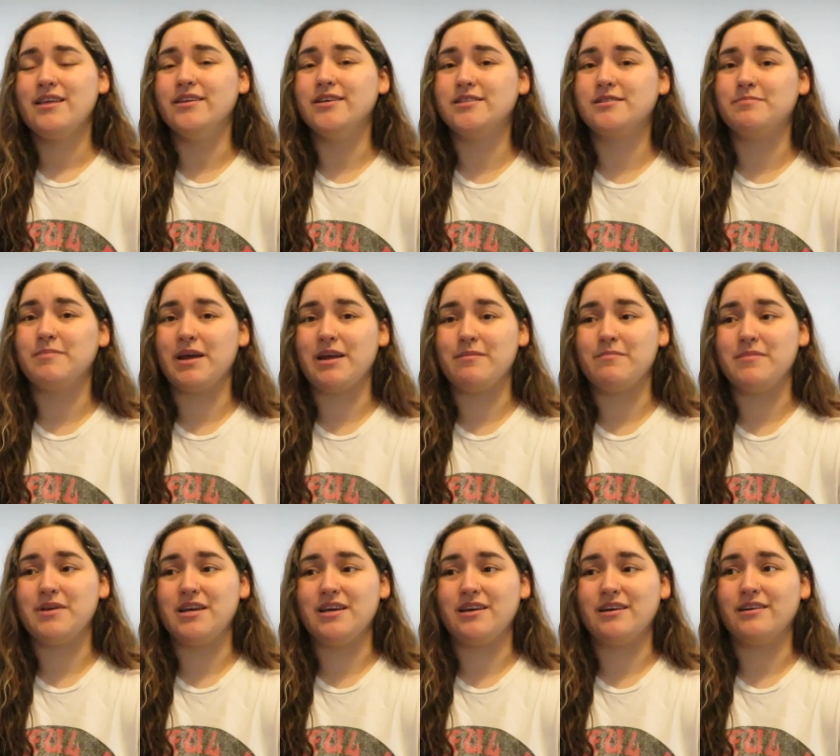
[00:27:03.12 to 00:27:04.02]
This made
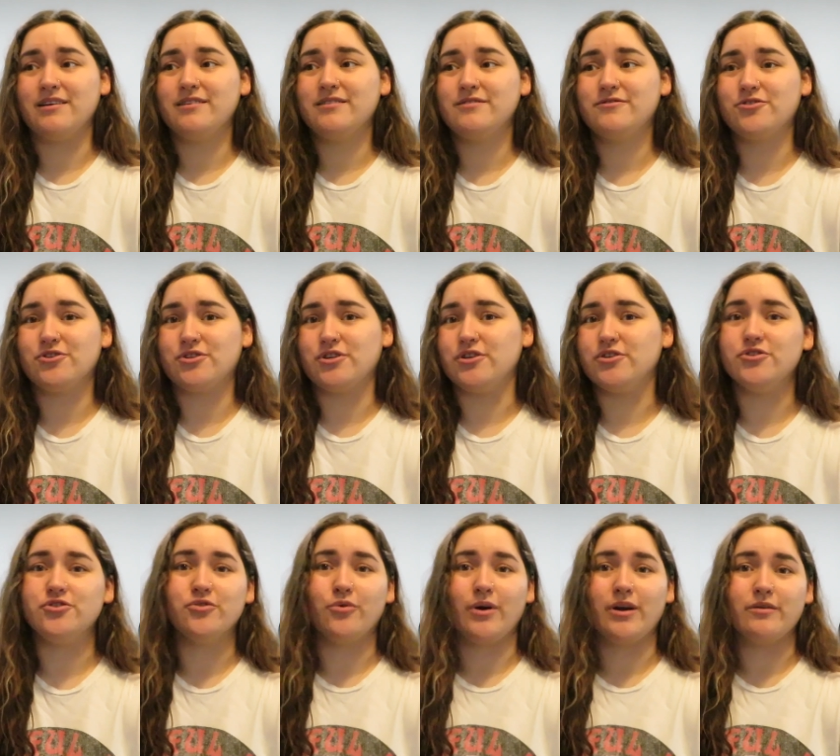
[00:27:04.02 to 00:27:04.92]
me just
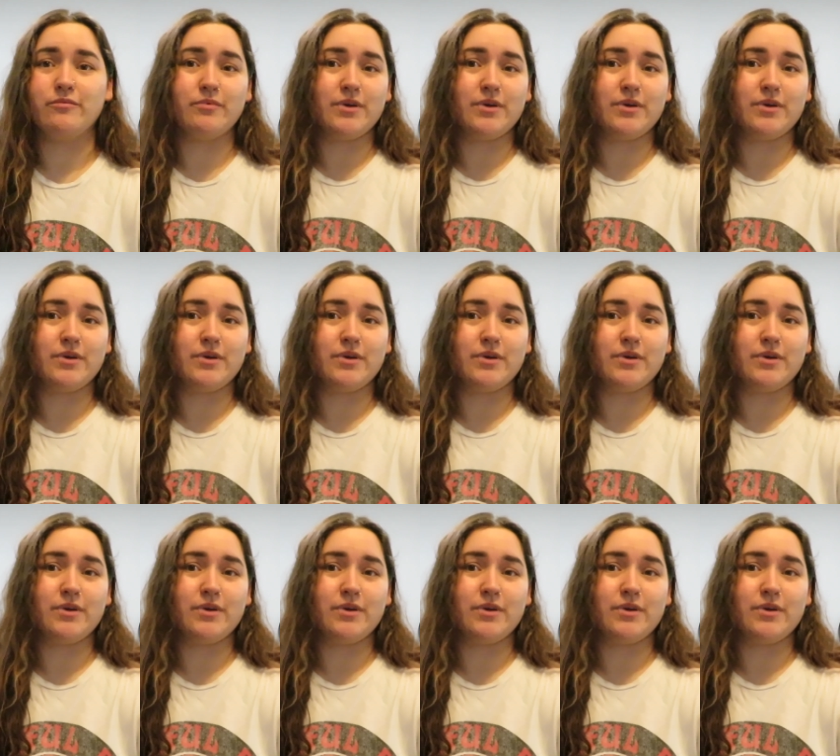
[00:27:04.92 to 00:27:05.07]
enjoy